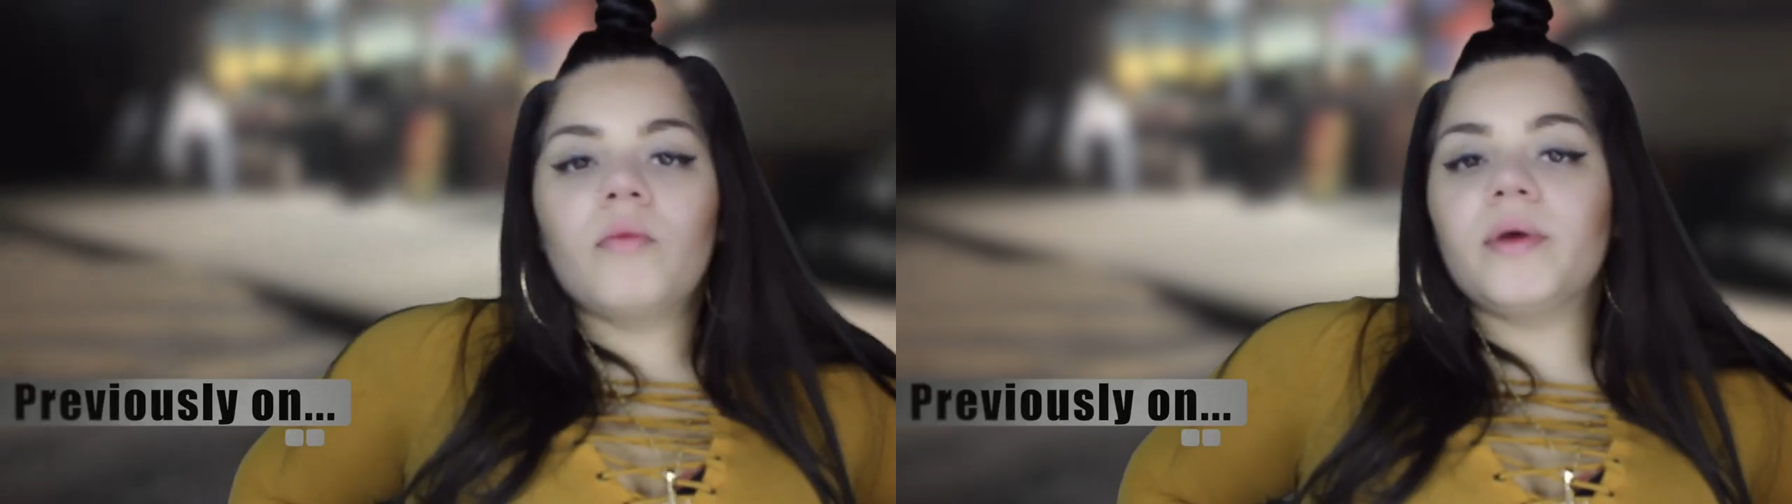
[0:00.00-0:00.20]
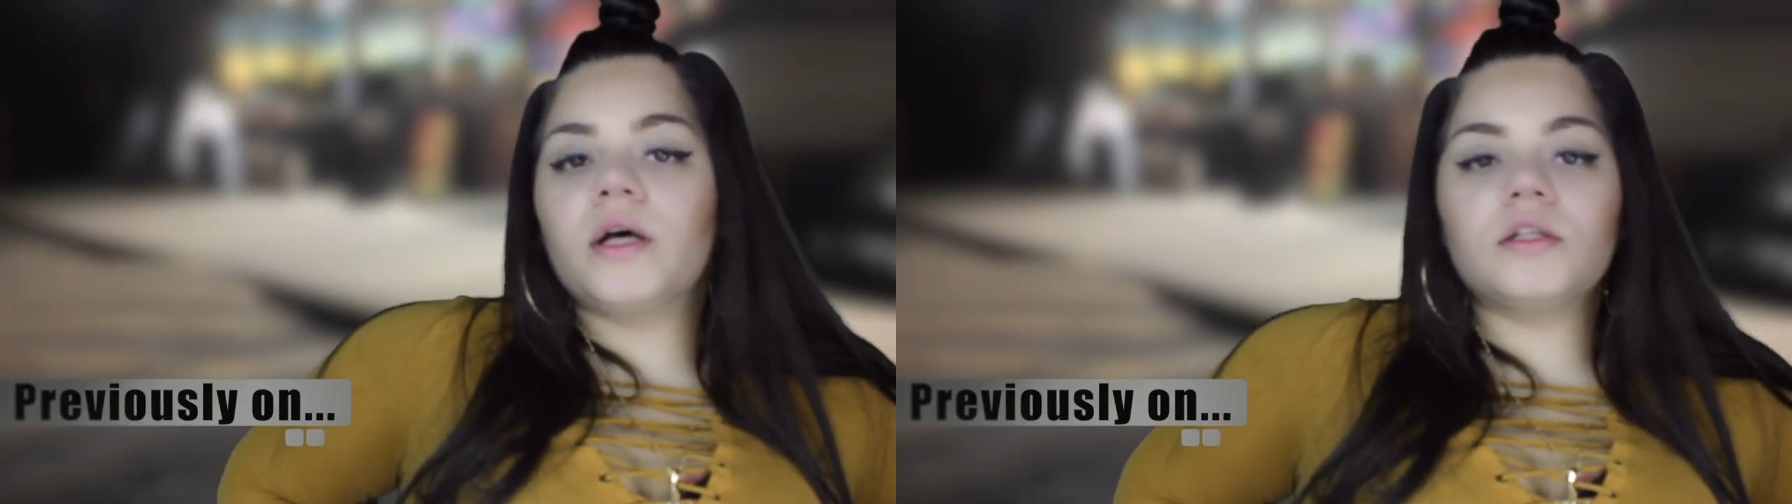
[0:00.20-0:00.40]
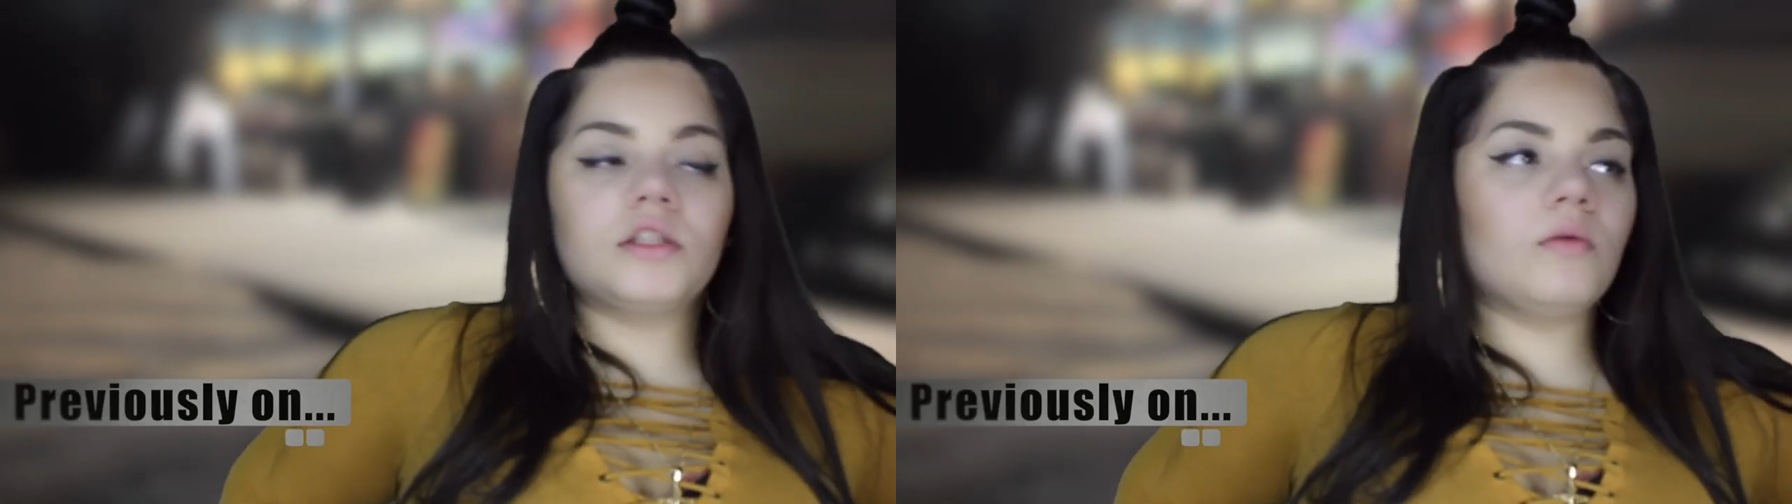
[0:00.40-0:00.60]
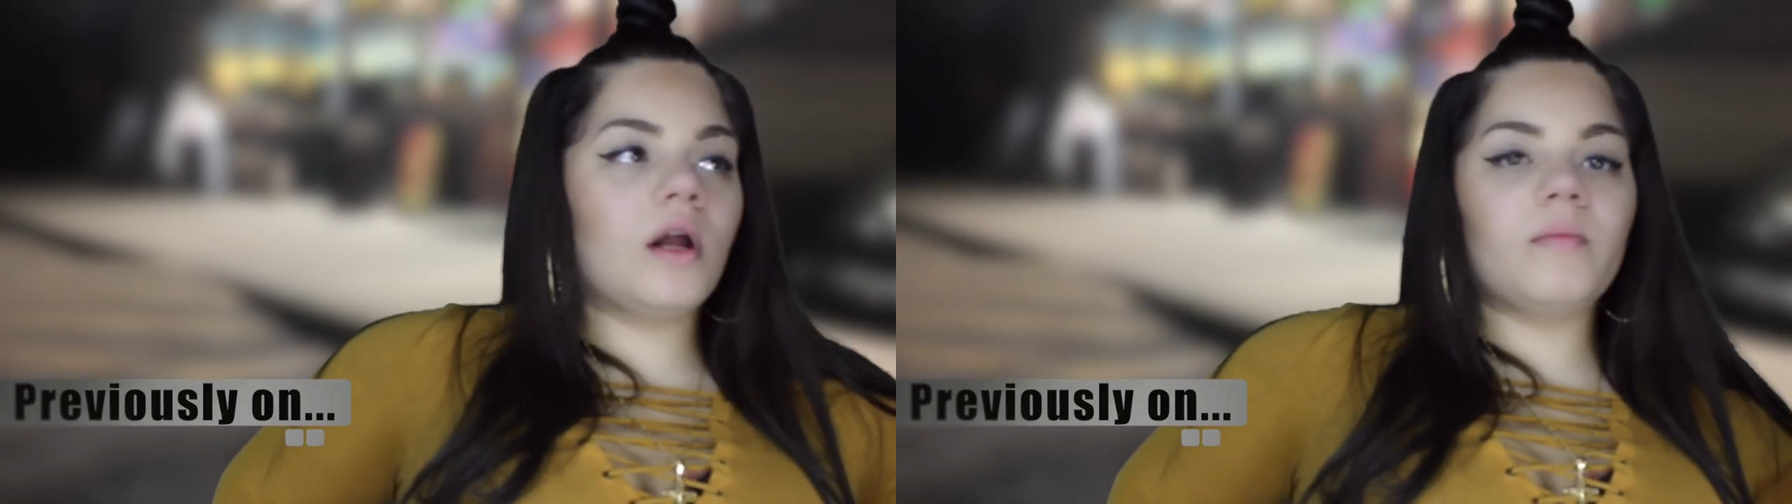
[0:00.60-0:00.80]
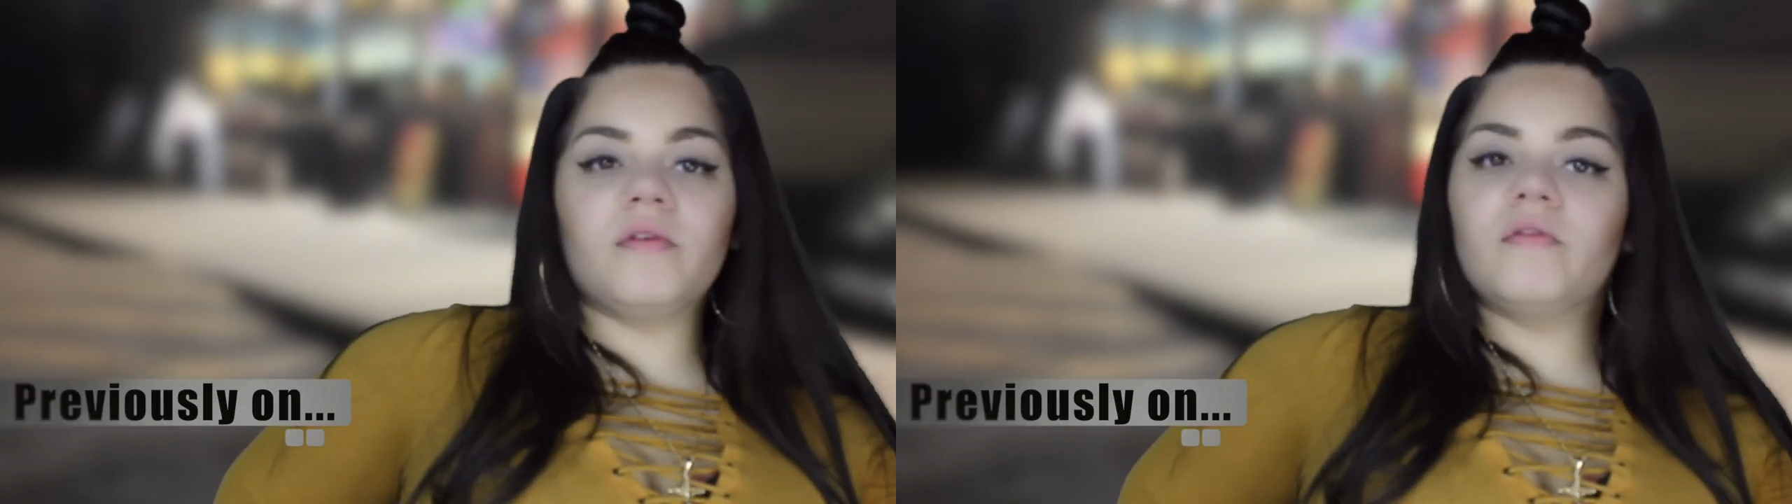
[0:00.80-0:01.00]
because she
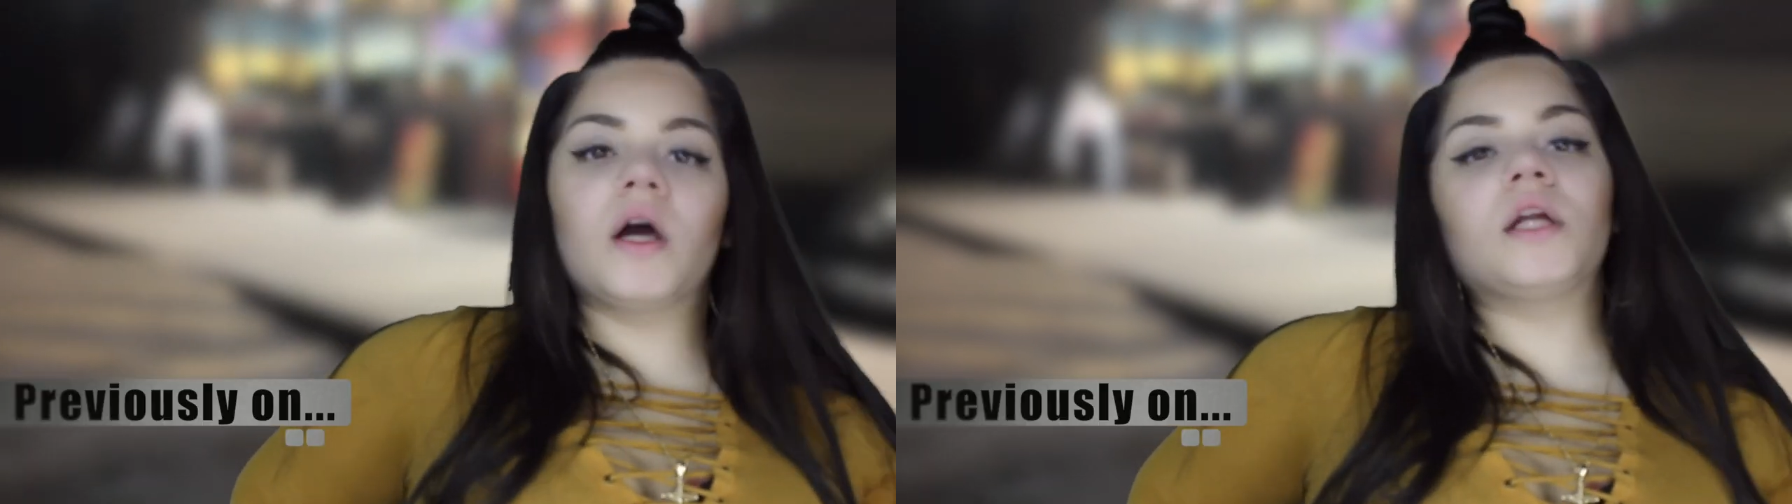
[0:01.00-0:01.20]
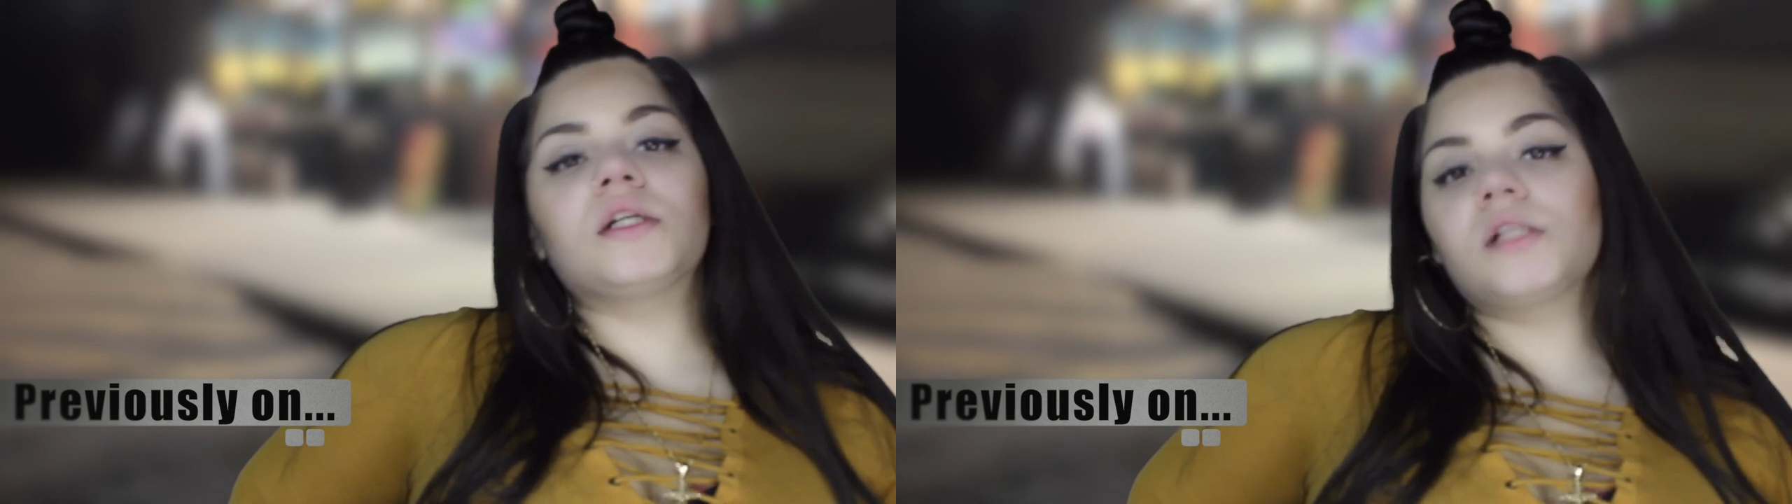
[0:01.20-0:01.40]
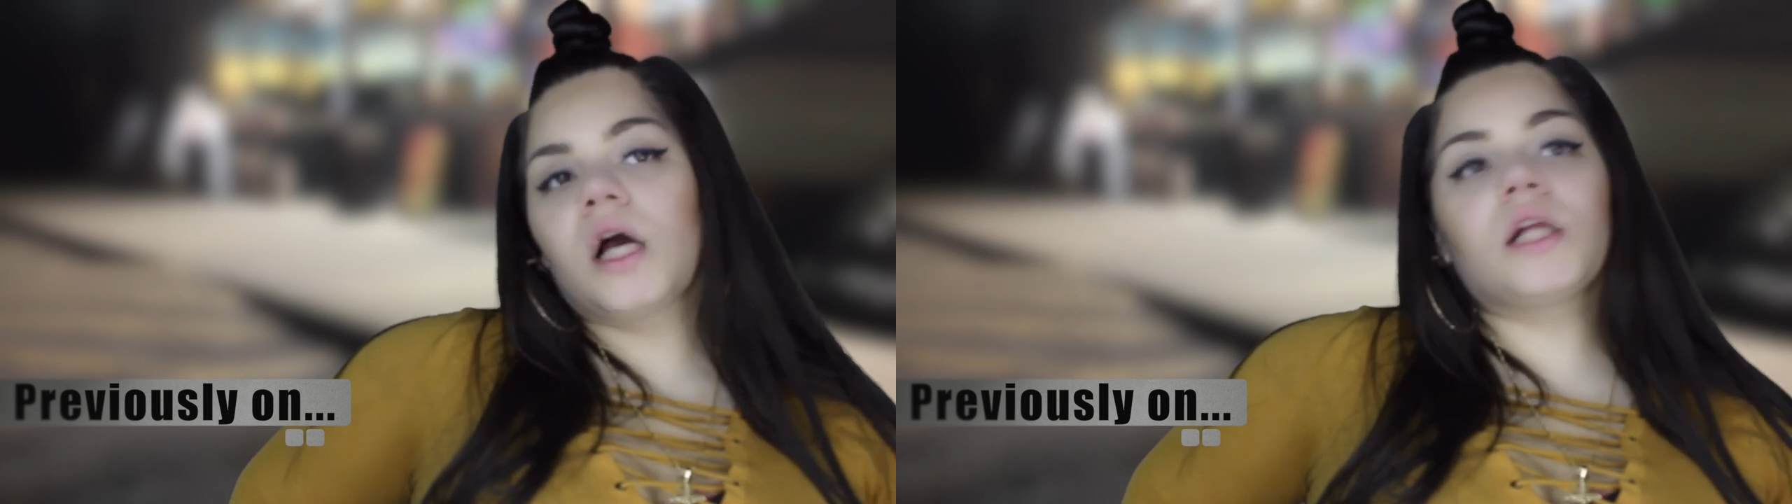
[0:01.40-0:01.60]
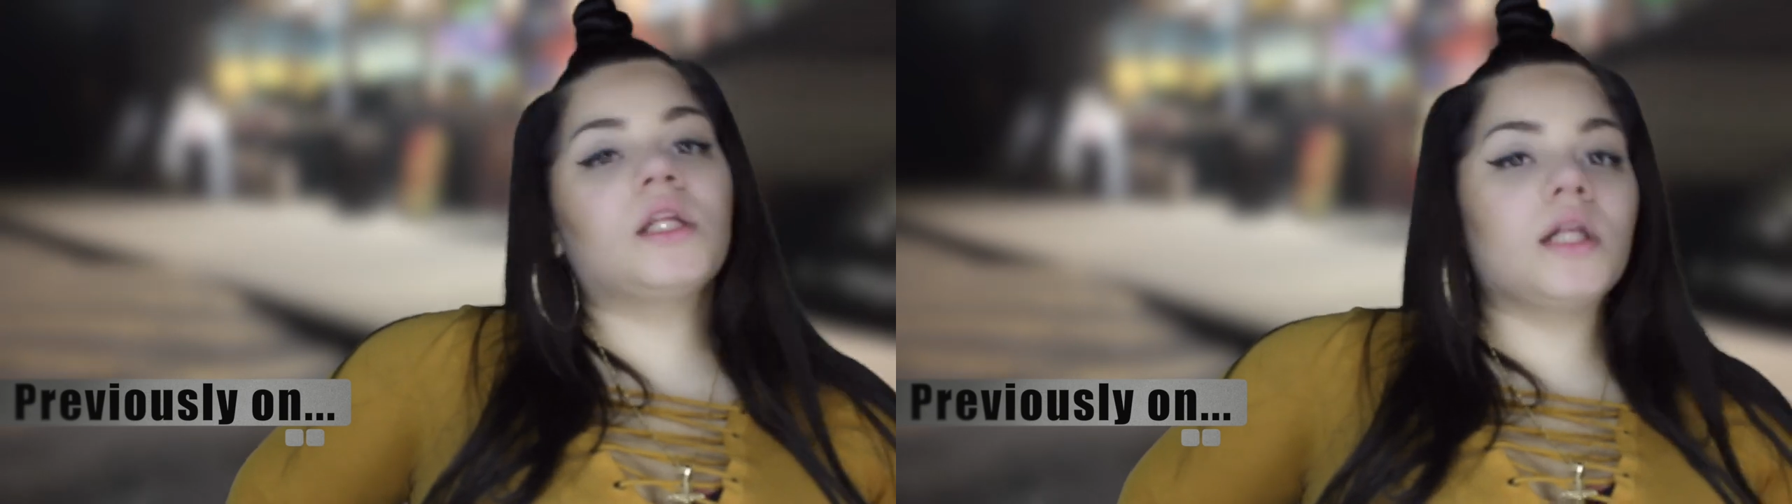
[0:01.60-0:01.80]
wanna be fucking and sucking